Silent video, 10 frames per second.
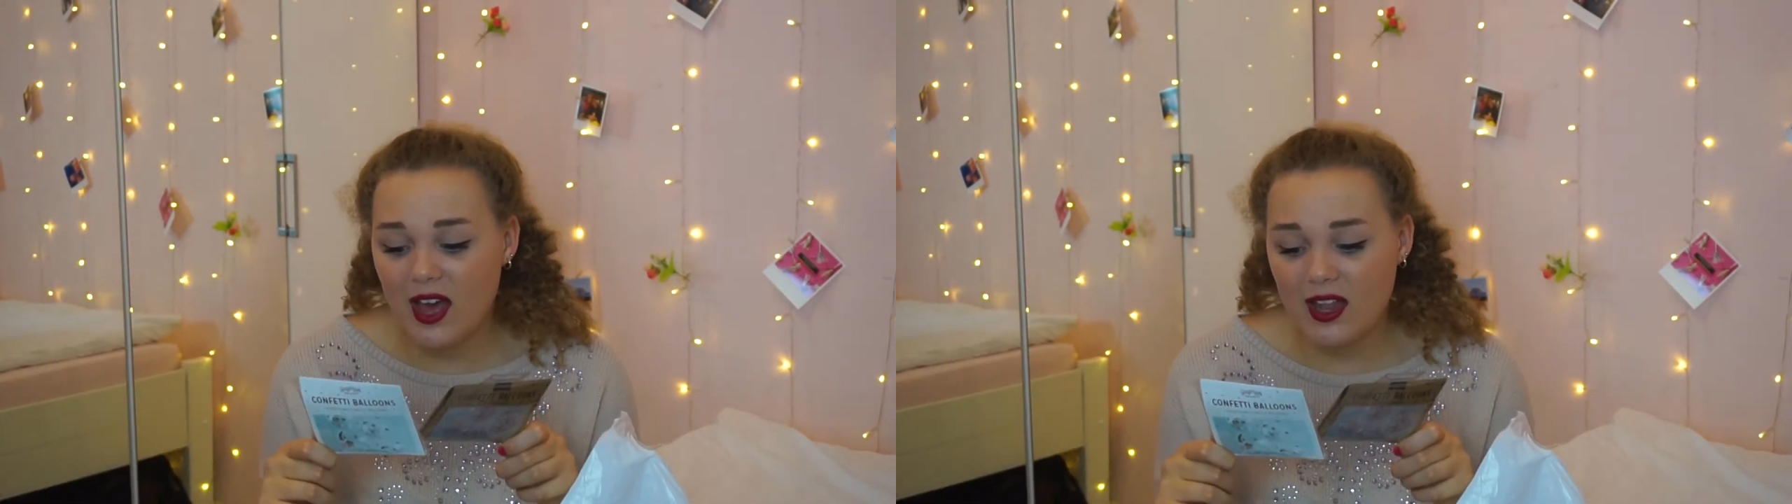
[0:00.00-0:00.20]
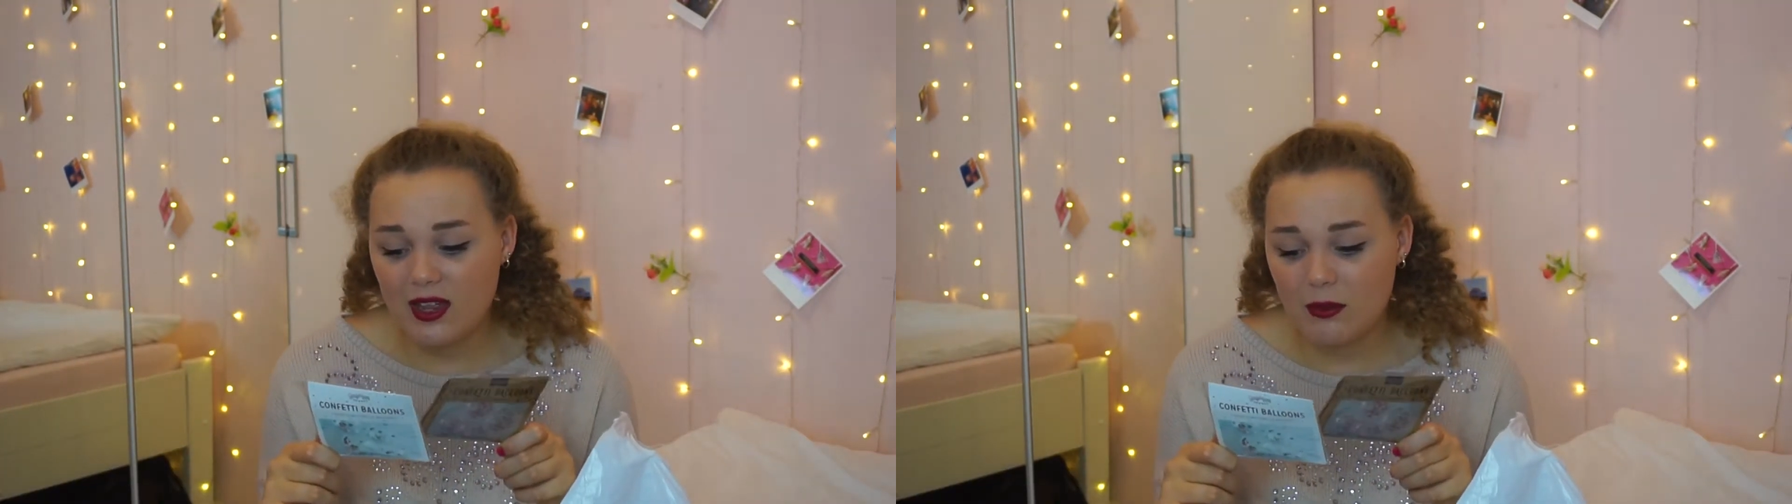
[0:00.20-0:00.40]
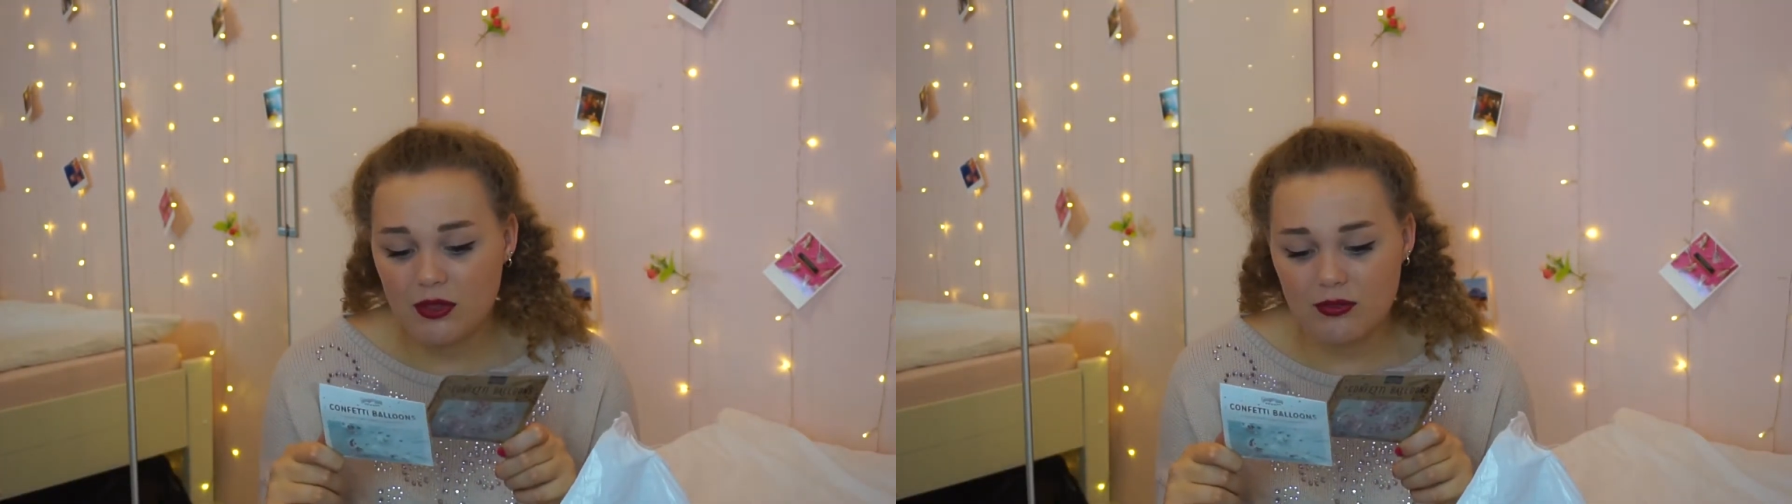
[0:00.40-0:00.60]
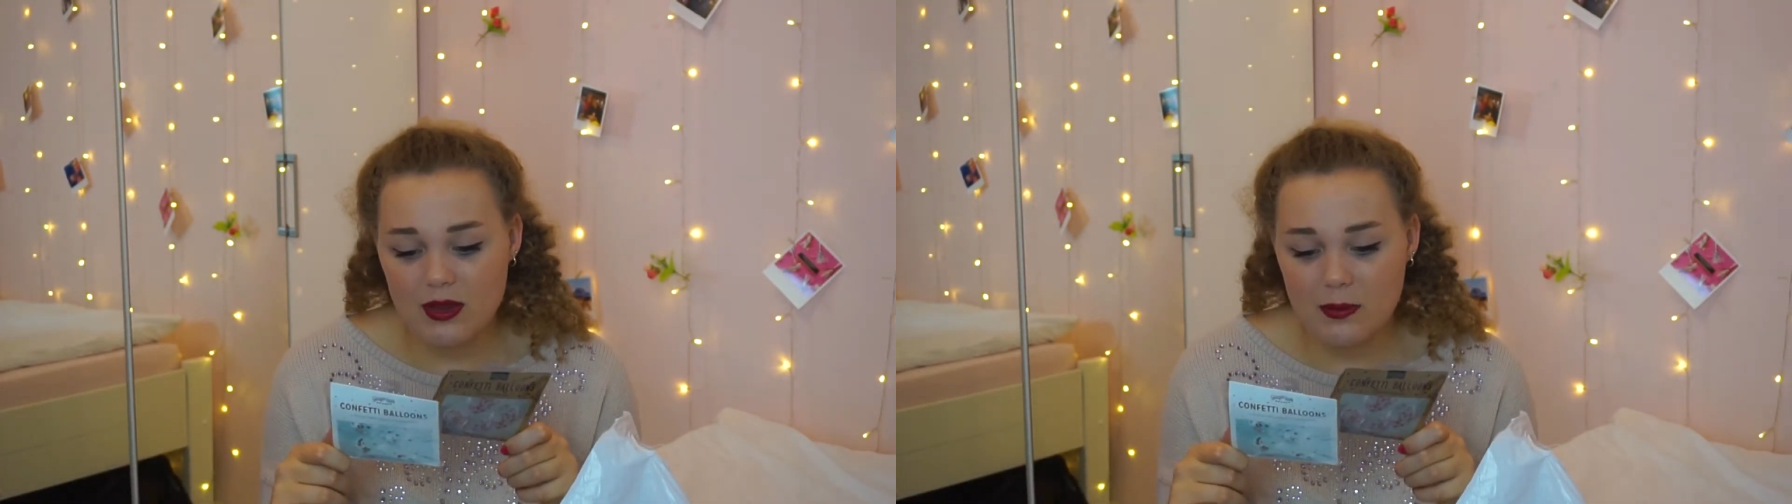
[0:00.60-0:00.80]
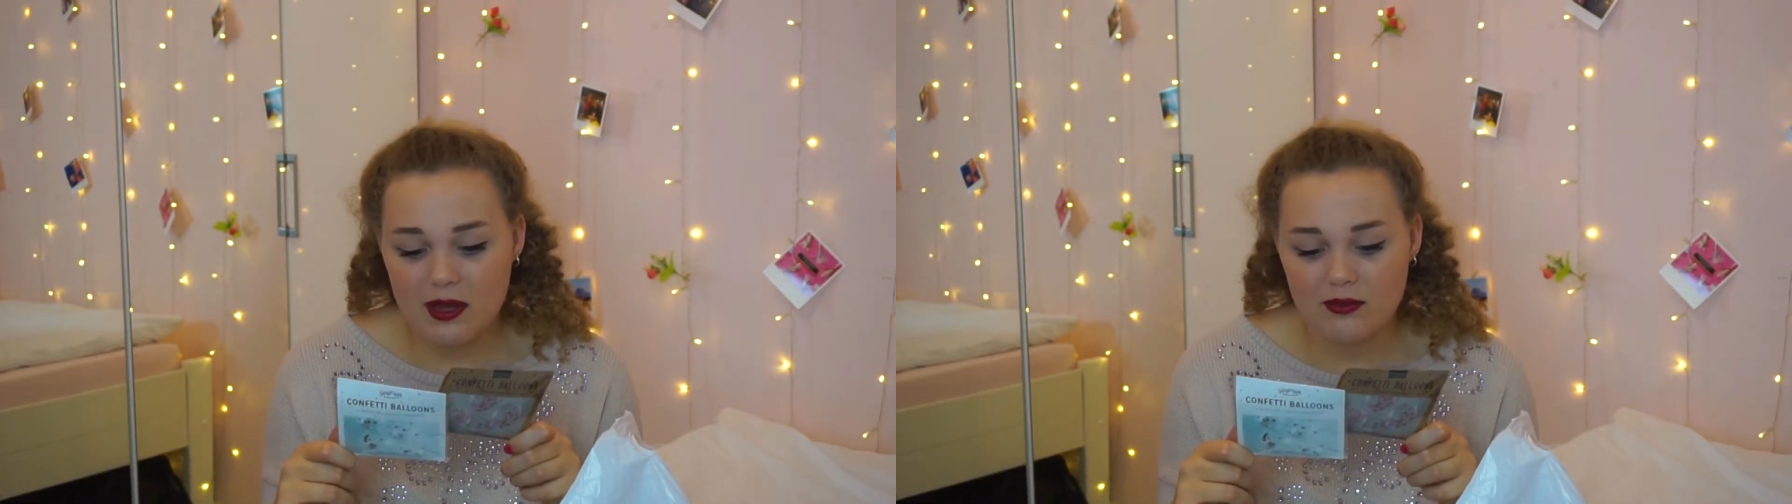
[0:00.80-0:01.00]
And they were
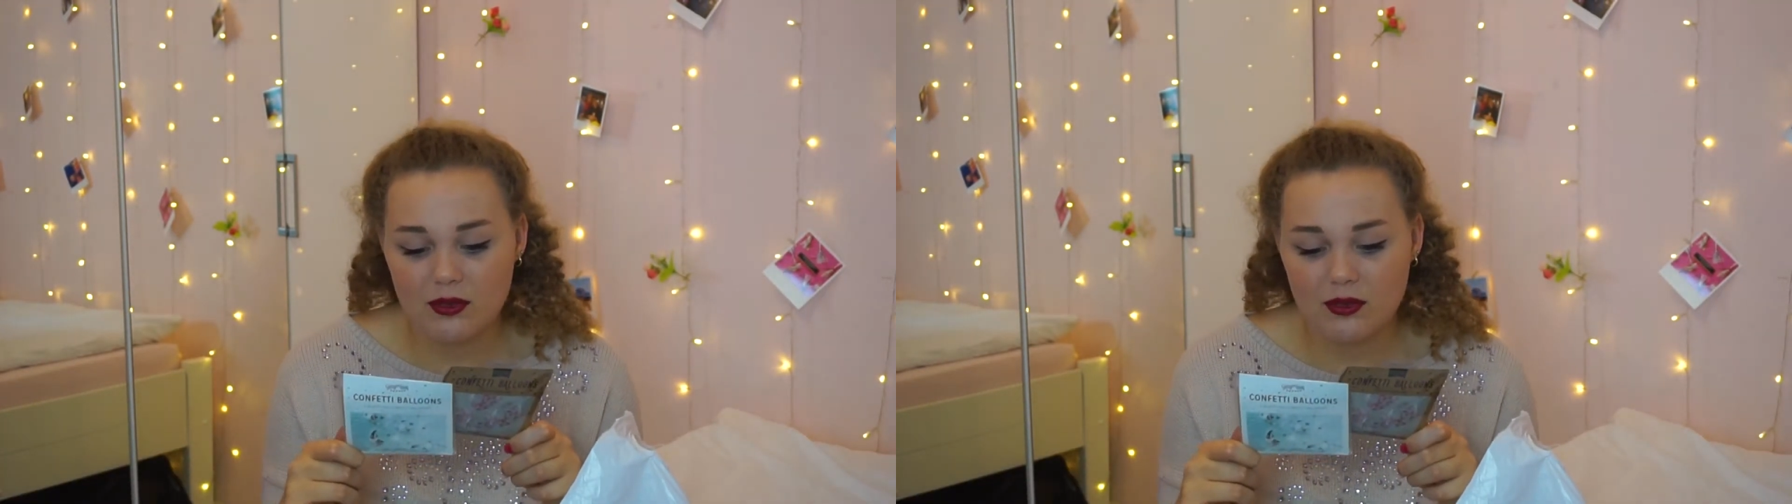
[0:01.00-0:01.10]
three pounds